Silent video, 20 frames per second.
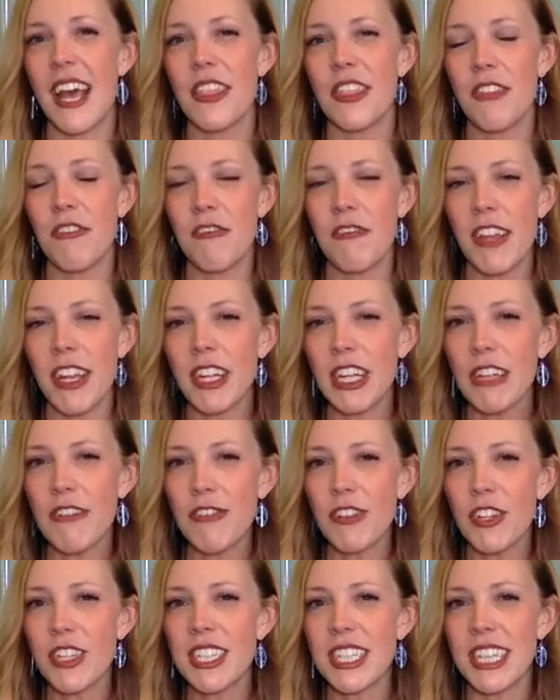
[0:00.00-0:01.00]
the very
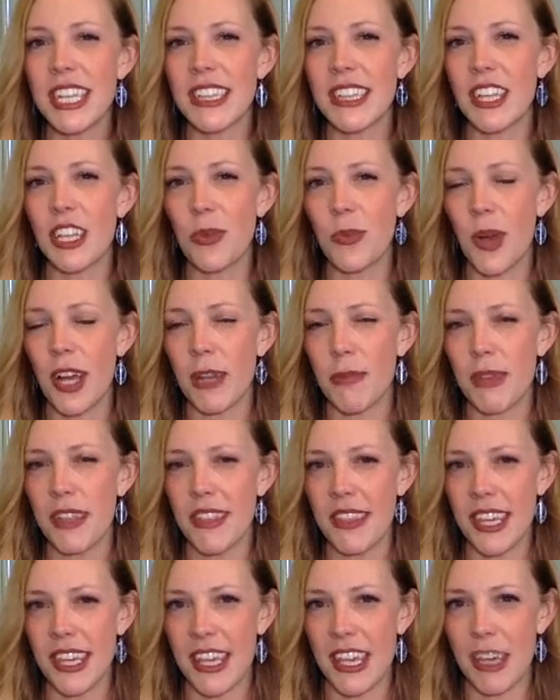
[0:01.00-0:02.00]
first thing that you want to be
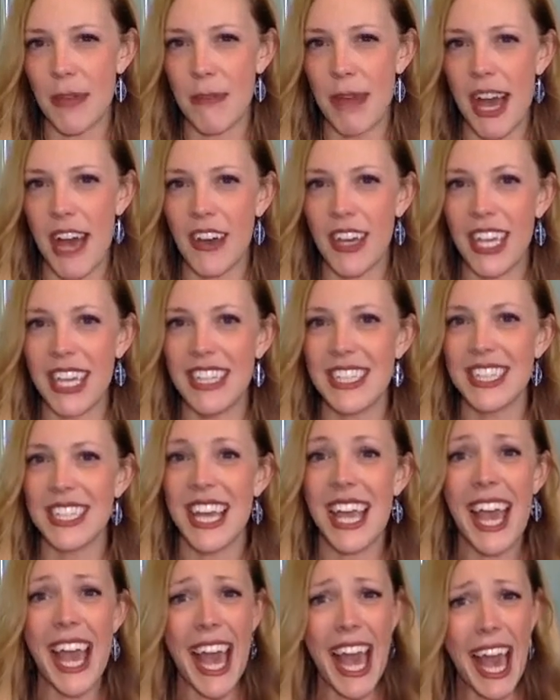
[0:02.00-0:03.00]
thinking about is,
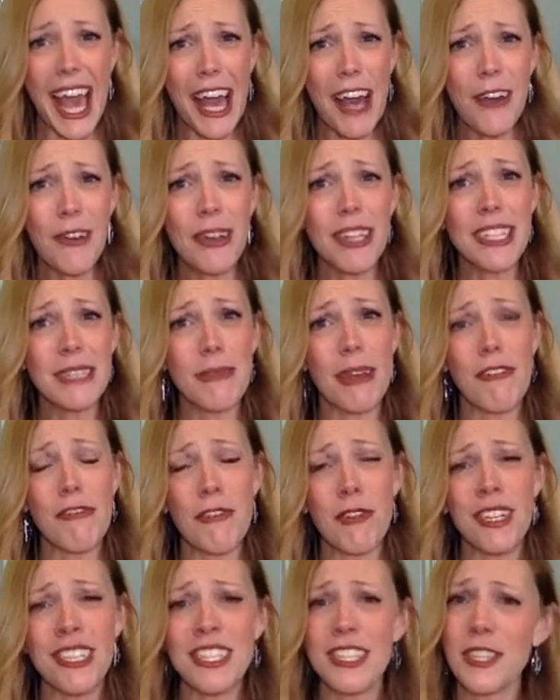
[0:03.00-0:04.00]
how is my
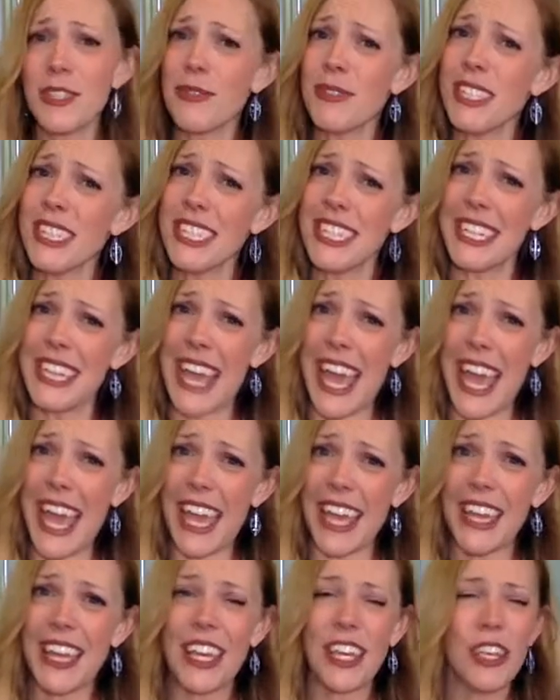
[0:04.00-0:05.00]
voice doing
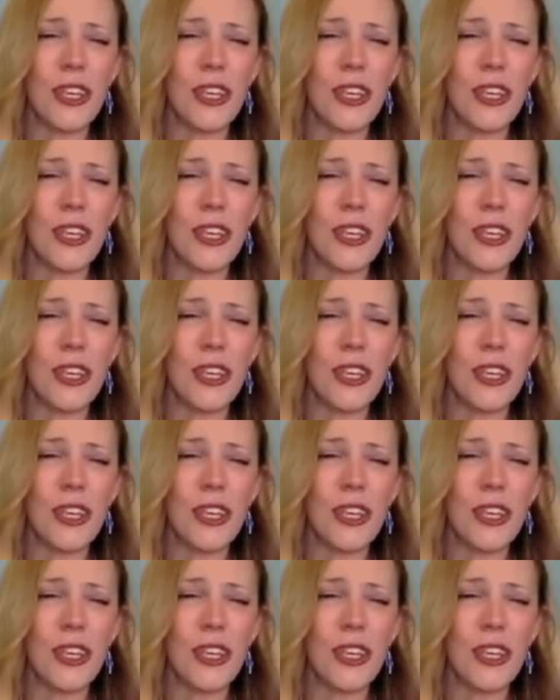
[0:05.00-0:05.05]
today?